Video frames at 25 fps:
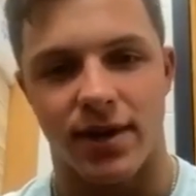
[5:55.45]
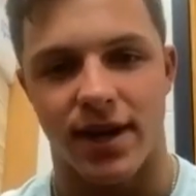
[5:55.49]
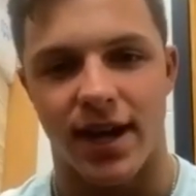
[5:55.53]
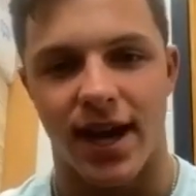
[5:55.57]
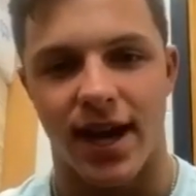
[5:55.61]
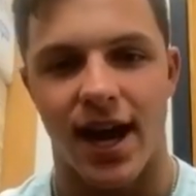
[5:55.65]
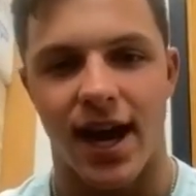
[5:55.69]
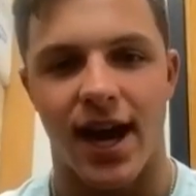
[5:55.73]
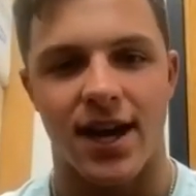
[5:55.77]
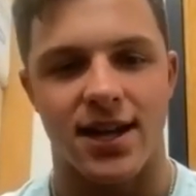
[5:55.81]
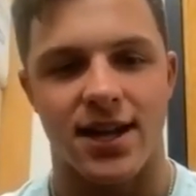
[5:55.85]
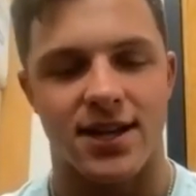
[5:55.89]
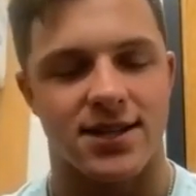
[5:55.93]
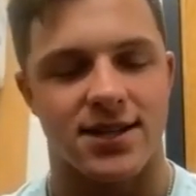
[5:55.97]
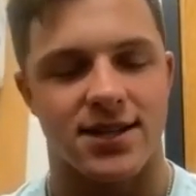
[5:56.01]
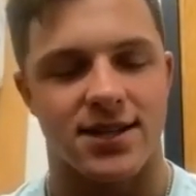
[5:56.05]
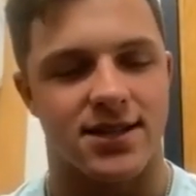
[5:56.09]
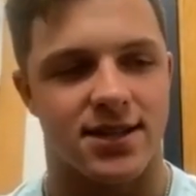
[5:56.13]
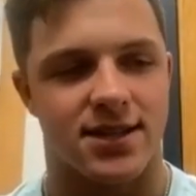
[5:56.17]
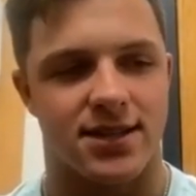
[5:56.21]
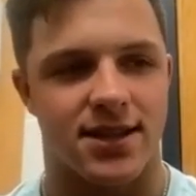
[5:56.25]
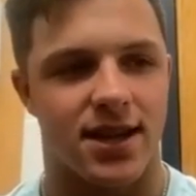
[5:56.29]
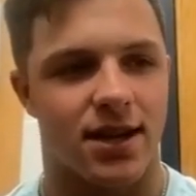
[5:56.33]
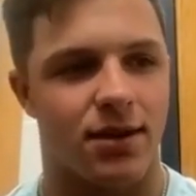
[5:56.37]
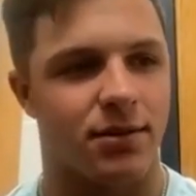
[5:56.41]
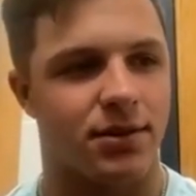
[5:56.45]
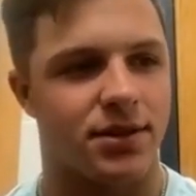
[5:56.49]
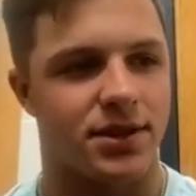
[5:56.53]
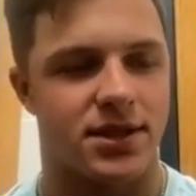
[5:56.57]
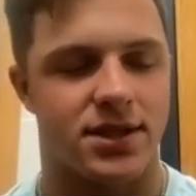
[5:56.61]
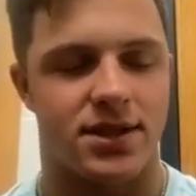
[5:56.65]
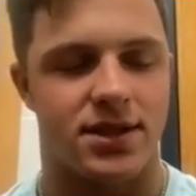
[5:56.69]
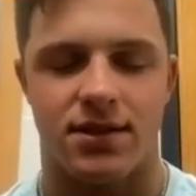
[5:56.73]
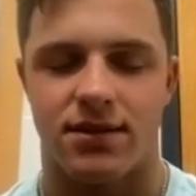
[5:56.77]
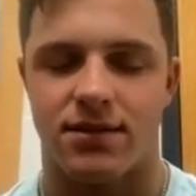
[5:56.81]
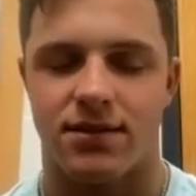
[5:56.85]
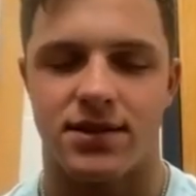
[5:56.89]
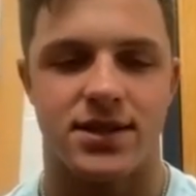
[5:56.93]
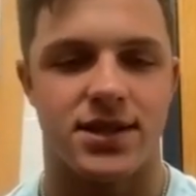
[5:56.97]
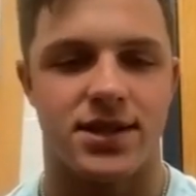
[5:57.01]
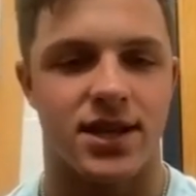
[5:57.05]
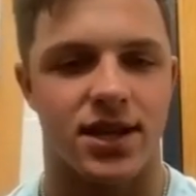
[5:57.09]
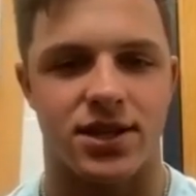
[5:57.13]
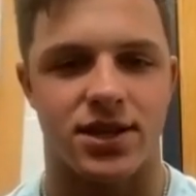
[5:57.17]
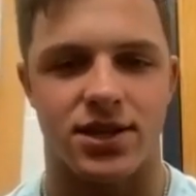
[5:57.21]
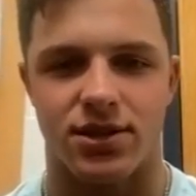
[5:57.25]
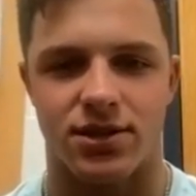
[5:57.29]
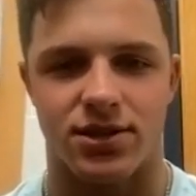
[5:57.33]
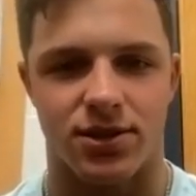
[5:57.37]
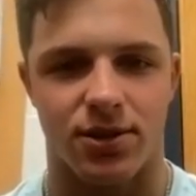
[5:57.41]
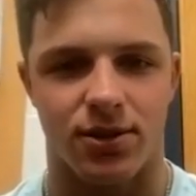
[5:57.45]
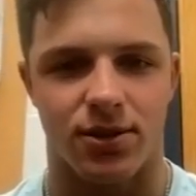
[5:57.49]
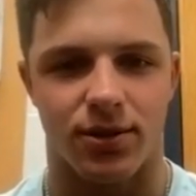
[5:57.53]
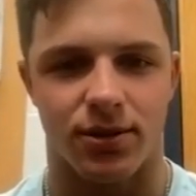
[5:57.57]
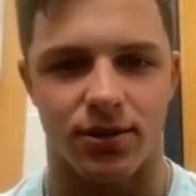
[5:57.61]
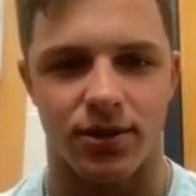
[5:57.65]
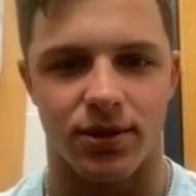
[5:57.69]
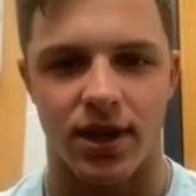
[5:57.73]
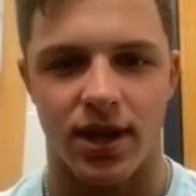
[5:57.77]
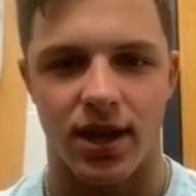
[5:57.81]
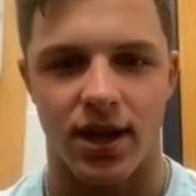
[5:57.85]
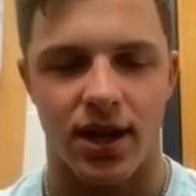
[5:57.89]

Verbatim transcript: of guys since I was 6 years old.